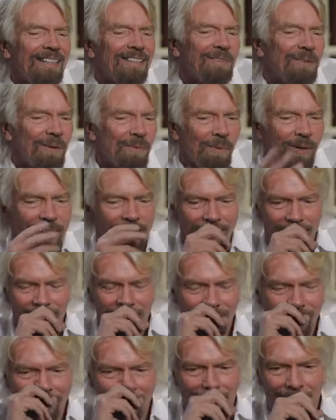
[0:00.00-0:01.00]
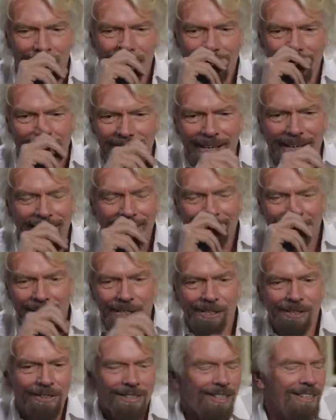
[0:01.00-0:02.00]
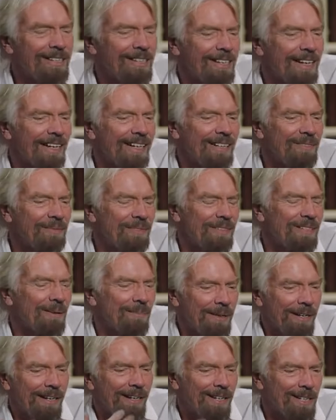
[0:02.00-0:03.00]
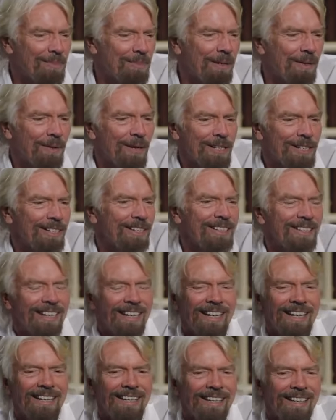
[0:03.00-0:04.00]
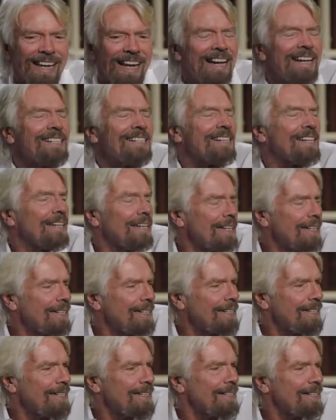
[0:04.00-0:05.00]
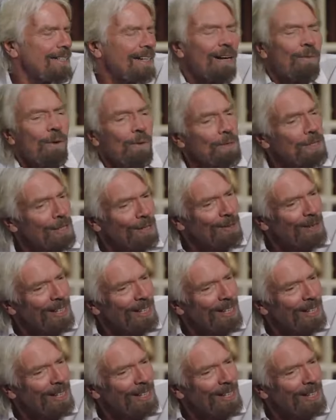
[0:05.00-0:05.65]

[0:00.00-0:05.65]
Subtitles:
Yeah, well, one thing I use is somebody asks me a question, I'll say yes. Now, what was the